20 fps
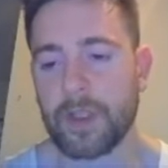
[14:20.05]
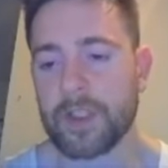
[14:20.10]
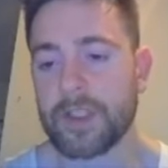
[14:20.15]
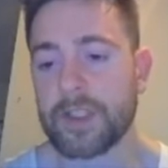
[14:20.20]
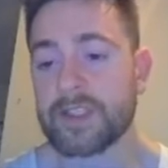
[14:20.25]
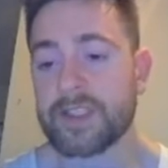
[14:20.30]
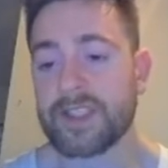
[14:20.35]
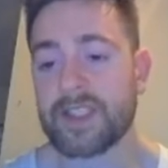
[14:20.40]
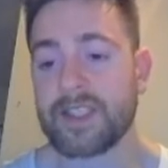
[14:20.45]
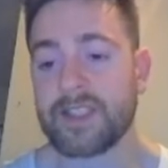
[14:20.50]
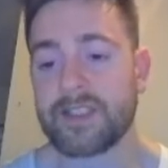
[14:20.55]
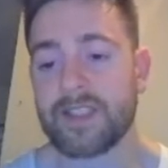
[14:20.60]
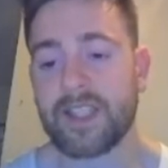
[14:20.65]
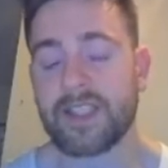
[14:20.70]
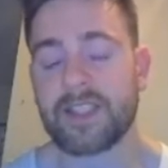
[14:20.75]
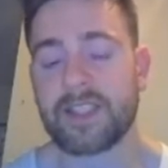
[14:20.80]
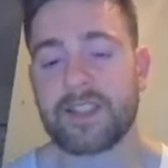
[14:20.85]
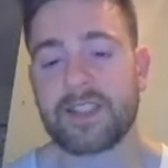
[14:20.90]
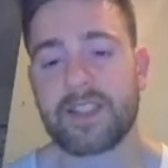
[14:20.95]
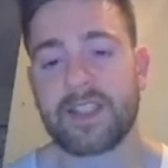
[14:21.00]
because things like
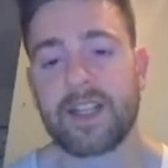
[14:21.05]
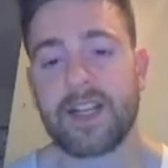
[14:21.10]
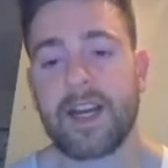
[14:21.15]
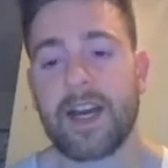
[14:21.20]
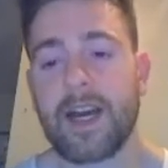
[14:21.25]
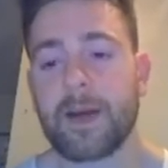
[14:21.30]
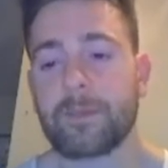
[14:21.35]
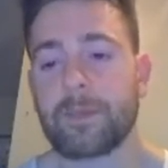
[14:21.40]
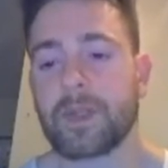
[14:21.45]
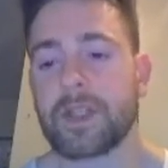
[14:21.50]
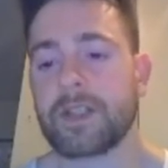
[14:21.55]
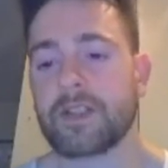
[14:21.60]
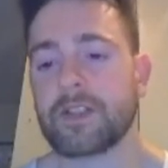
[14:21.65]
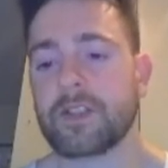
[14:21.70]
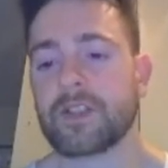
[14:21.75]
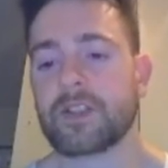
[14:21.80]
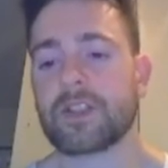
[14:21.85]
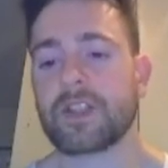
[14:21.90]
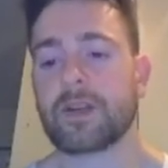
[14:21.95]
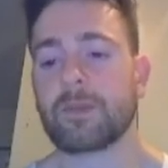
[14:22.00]
this can happen and you're
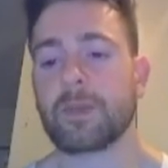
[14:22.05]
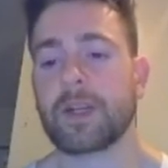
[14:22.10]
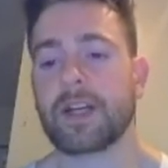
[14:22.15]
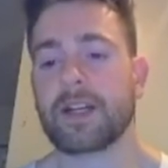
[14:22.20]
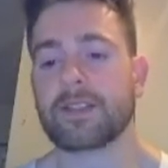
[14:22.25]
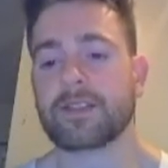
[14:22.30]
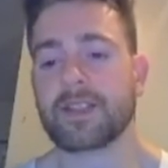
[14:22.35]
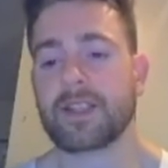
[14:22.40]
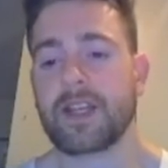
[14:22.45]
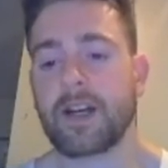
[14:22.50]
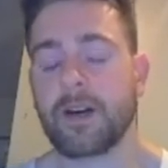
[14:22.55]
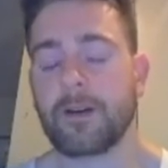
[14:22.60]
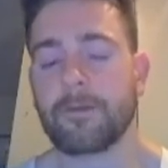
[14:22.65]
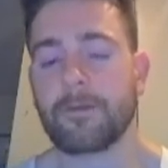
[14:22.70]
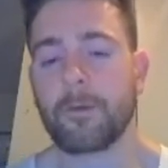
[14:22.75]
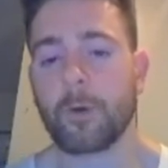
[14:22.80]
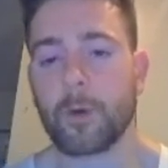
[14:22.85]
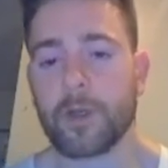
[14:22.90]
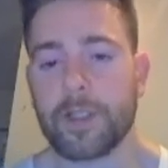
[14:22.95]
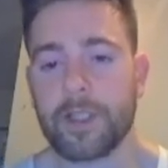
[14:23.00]
shipping out to
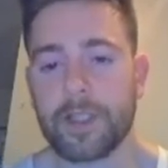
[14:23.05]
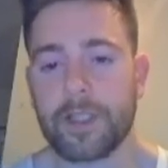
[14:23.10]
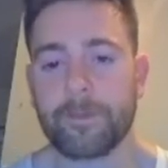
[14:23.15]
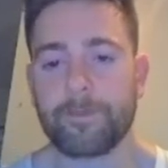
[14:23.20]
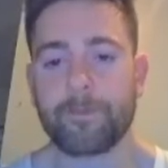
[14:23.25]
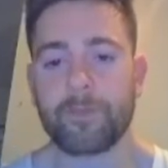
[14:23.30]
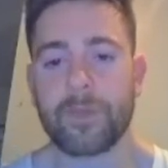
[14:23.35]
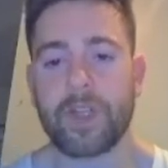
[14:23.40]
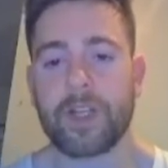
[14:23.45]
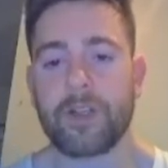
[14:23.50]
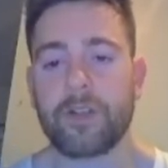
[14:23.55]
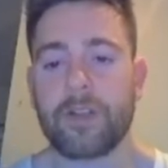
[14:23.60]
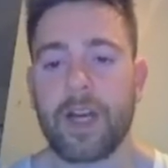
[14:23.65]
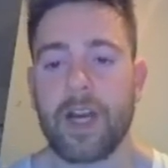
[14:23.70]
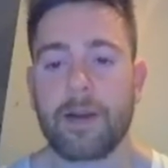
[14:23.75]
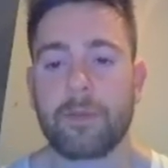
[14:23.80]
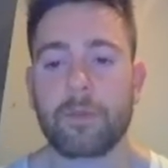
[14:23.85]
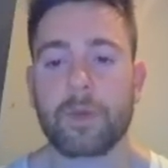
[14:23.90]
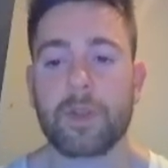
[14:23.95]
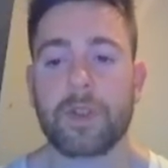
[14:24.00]
California and you're
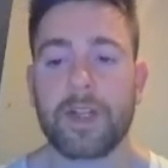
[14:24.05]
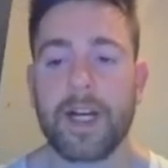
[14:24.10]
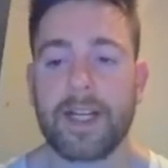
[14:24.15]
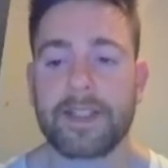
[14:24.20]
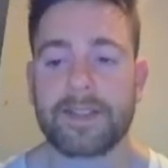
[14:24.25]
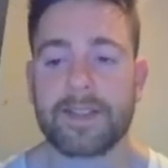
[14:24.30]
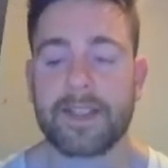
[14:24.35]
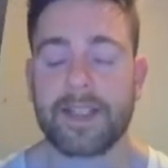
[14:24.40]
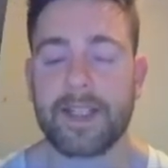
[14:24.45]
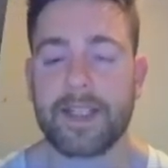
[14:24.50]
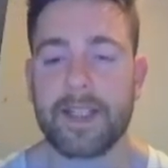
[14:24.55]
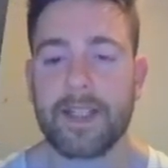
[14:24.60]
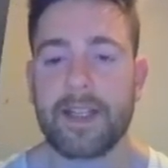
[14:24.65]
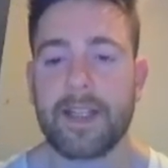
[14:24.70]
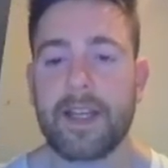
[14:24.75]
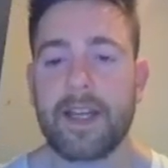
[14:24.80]
not realizing it,